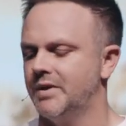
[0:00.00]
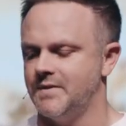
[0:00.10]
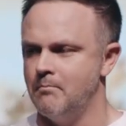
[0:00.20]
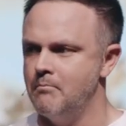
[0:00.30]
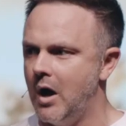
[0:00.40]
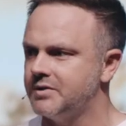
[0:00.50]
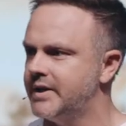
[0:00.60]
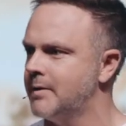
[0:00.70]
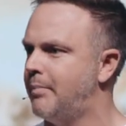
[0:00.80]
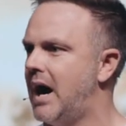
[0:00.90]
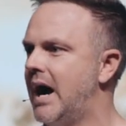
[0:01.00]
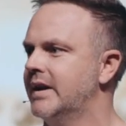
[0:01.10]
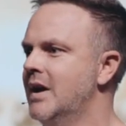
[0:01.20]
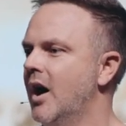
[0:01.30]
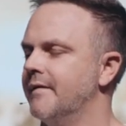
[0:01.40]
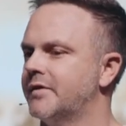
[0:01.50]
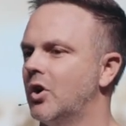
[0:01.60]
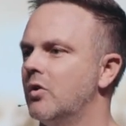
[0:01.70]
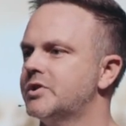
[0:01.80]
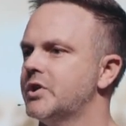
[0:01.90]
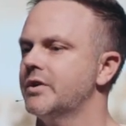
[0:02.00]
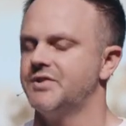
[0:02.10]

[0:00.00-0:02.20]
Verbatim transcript: It's a melting pot of cultures.